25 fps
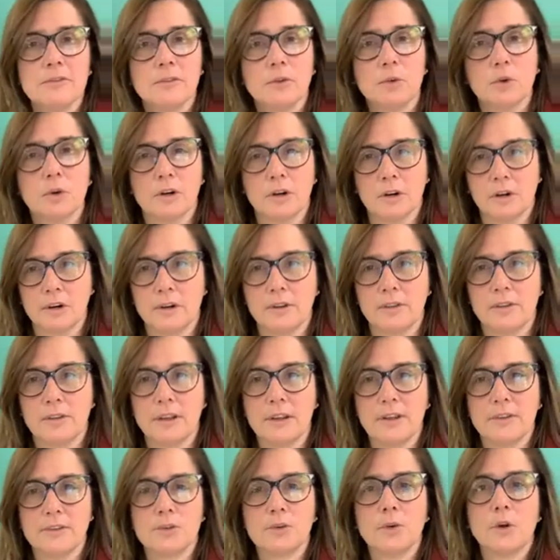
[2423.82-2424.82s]
for
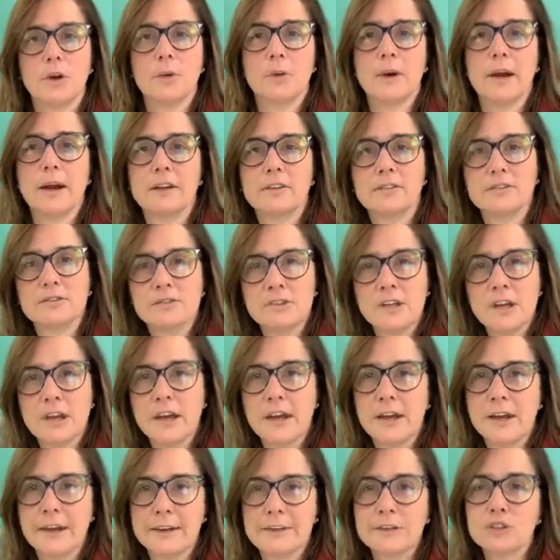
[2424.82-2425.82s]
the soy wax.
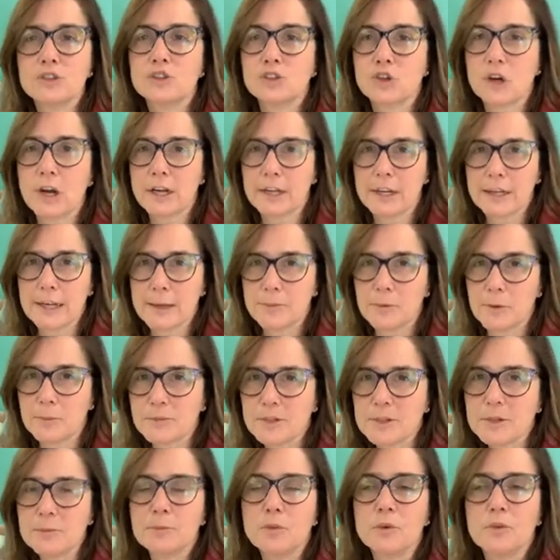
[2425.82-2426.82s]
Try to name them
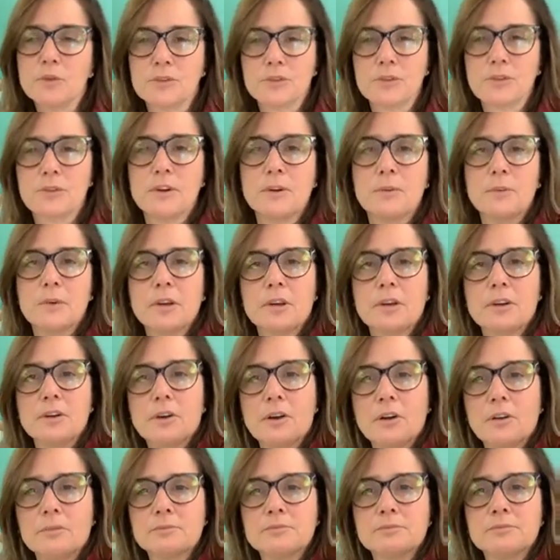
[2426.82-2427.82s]
simple so that we can
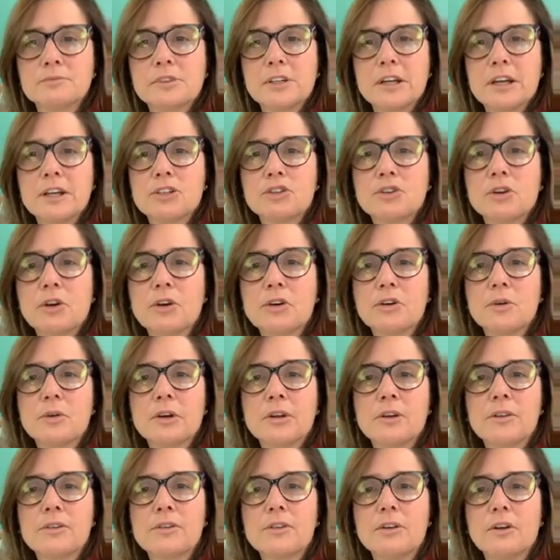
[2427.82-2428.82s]
all catch on to
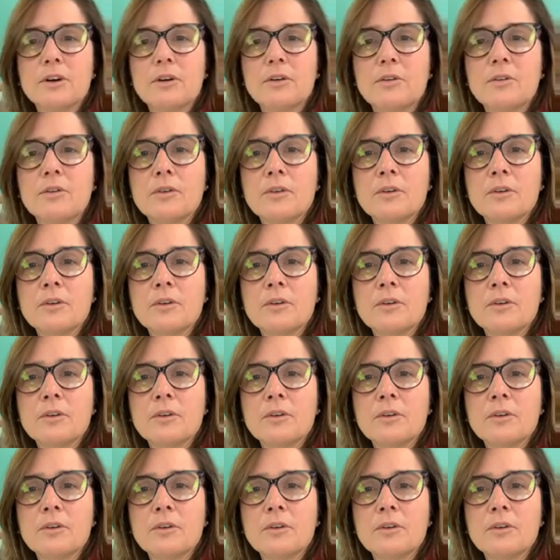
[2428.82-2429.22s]
it. So